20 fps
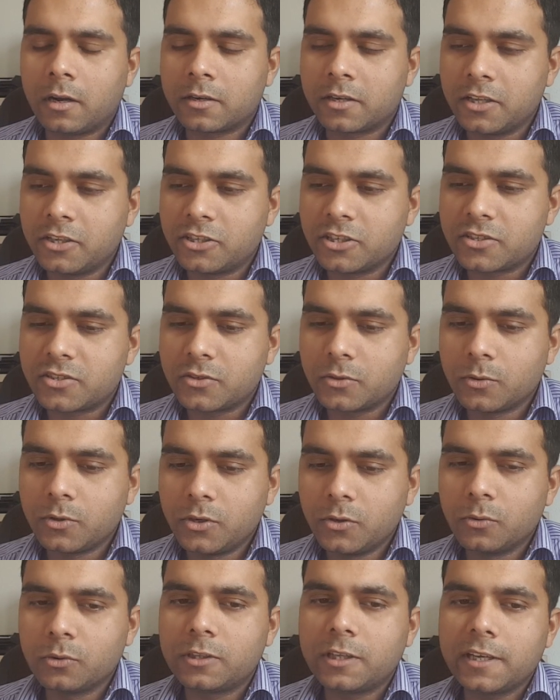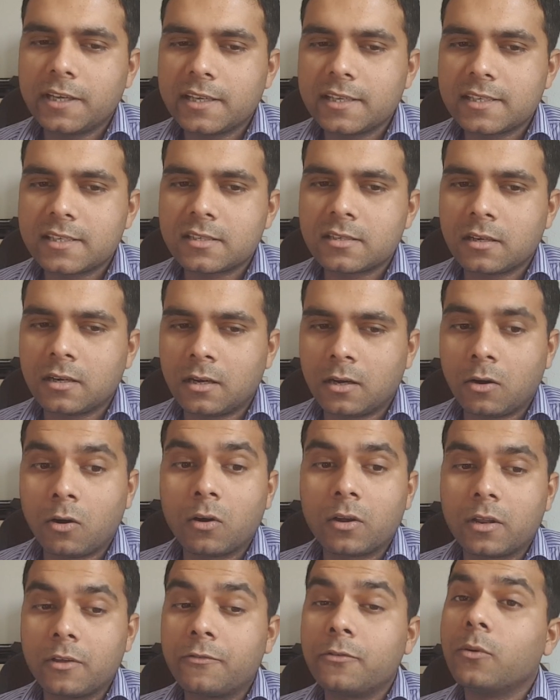teaches you new things,
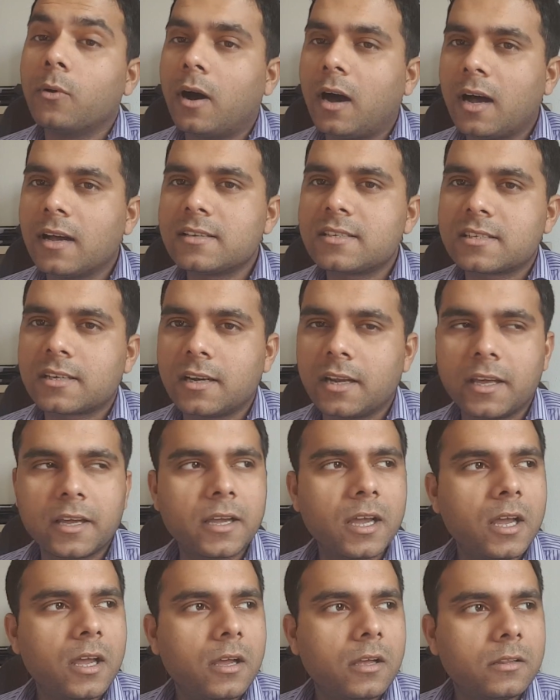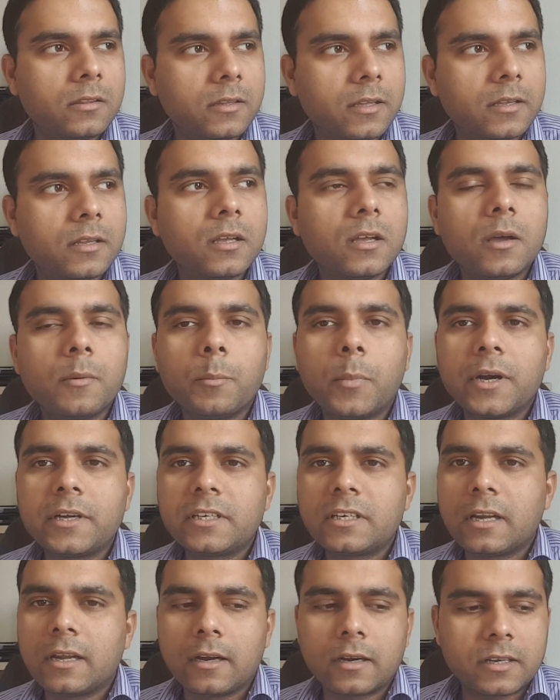or if you ask,
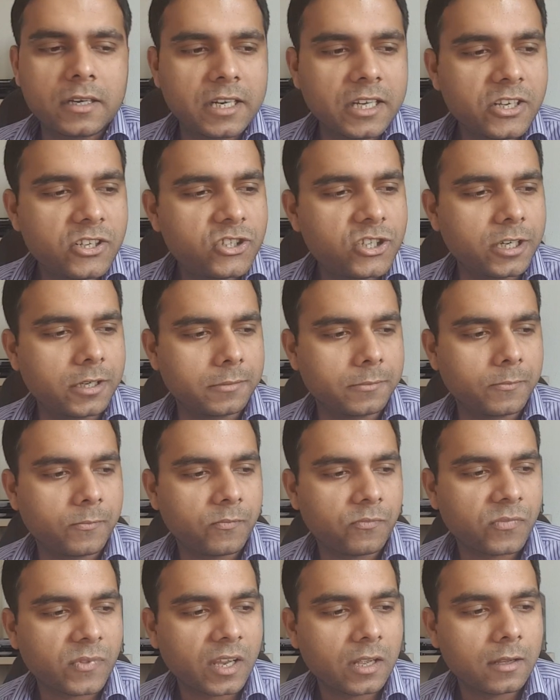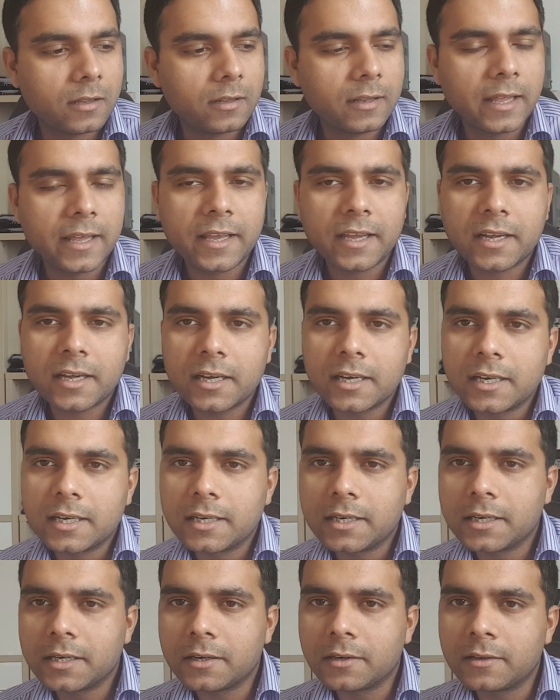but teaching.
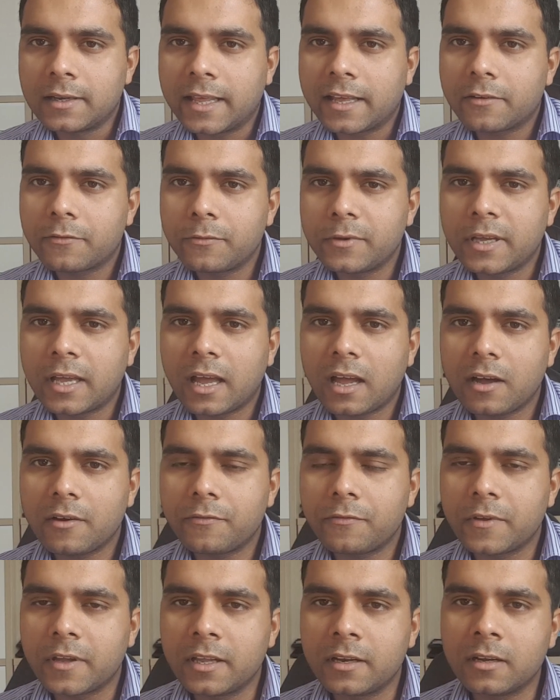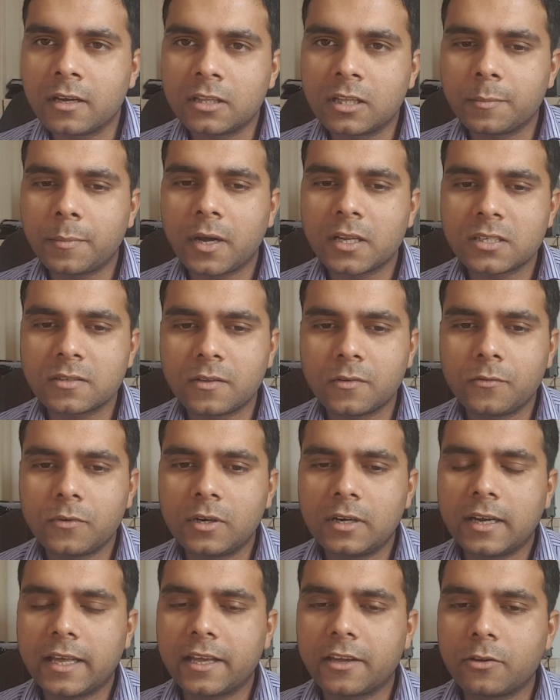Like we have in other parts of the
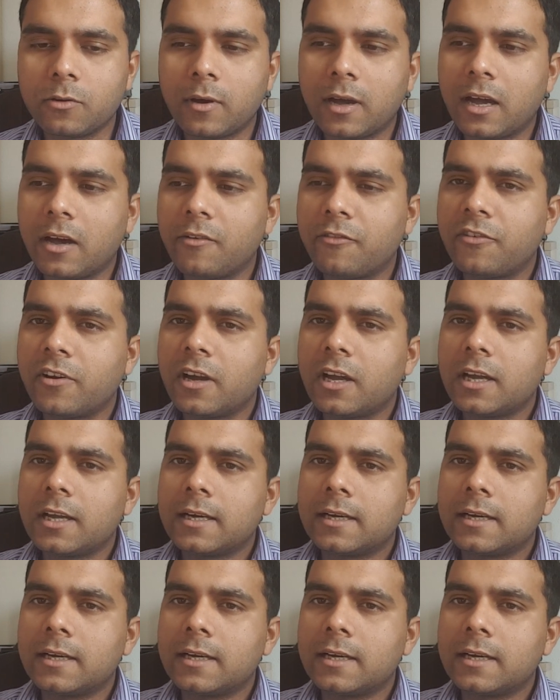world, like you have